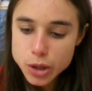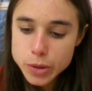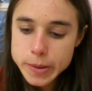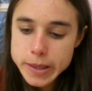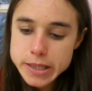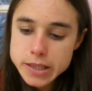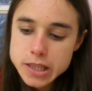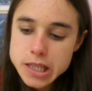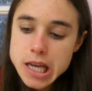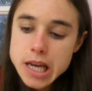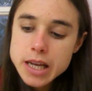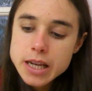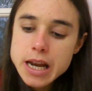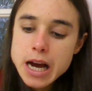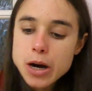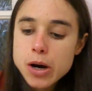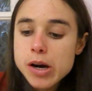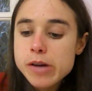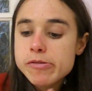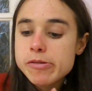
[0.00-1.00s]
Lewis.
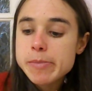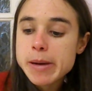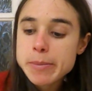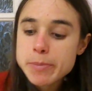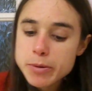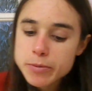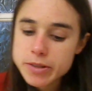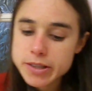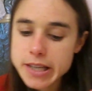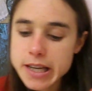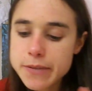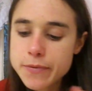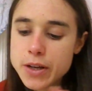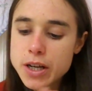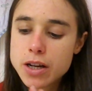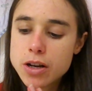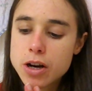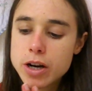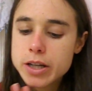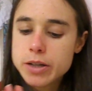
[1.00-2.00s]
Now, I remember
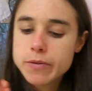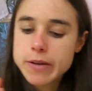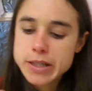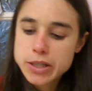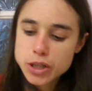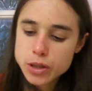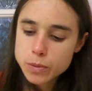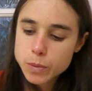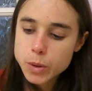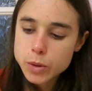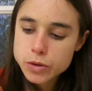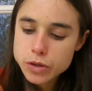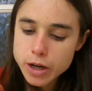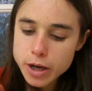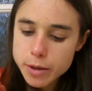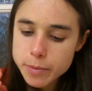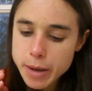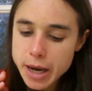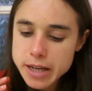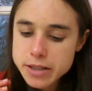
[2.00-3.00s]
receiving a Lion Witch in a
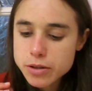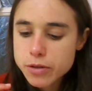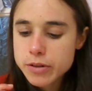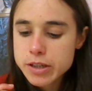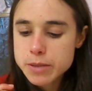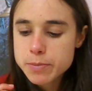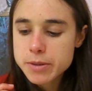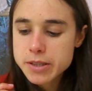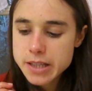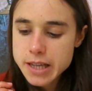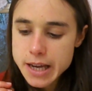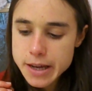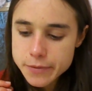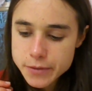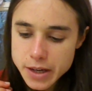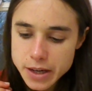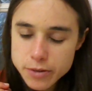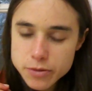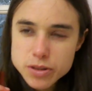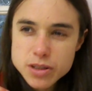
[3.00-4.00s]
Wardrobe as a Christmas
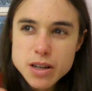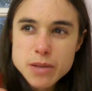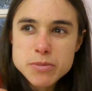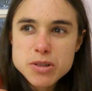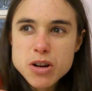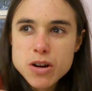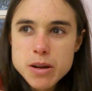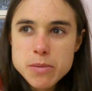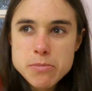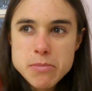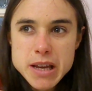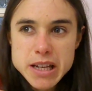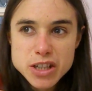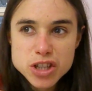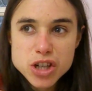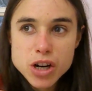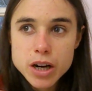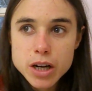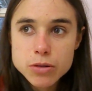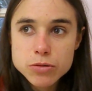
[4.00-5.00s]
gift, and it was sometime
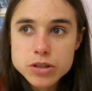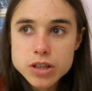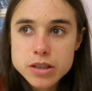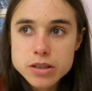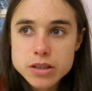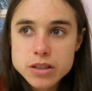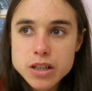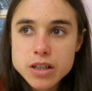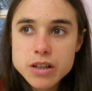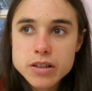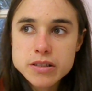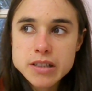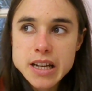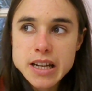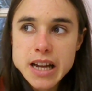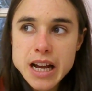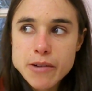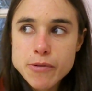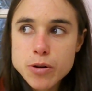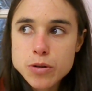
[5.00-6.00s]
mid-childhood. I don't know
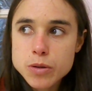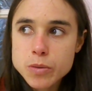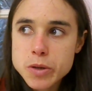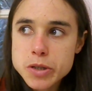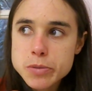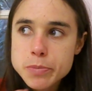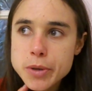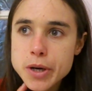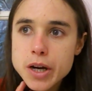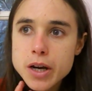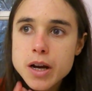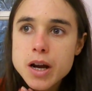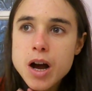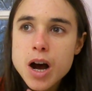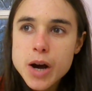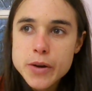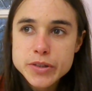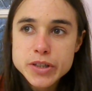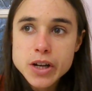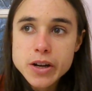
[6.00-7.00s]
exactly how old I was, but
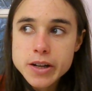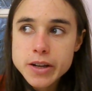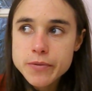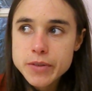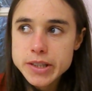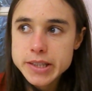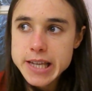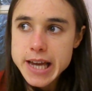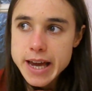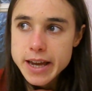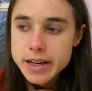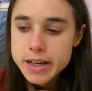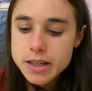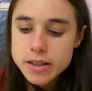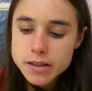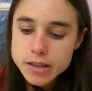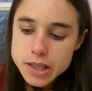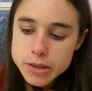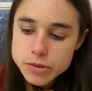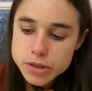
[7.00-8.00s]
I was younger than
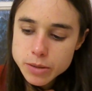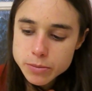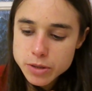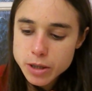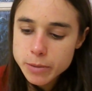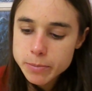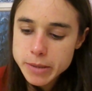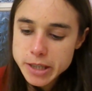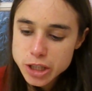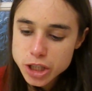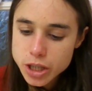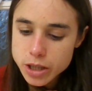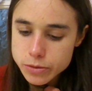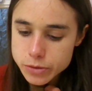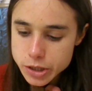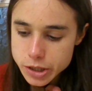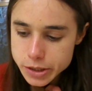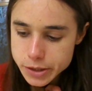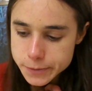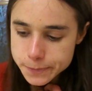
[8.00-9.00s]
10. It was sometime
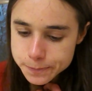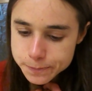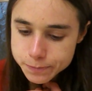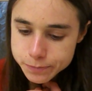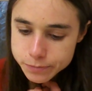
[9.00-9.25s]
mid-childhood.